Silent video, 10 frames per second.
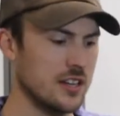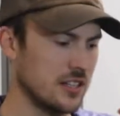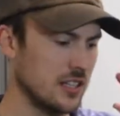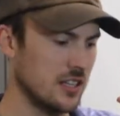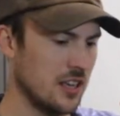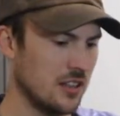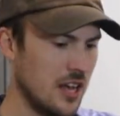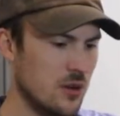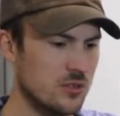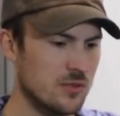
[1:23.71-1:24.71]
and
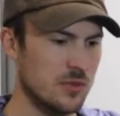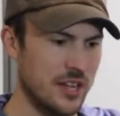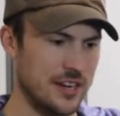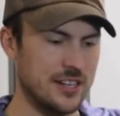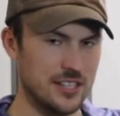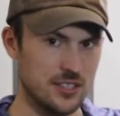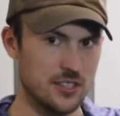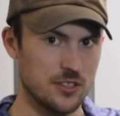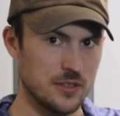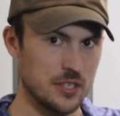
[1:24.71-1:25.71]
allow some light
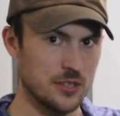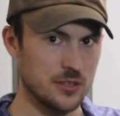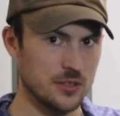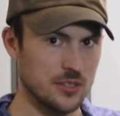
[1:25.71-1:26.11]
into the vehicle.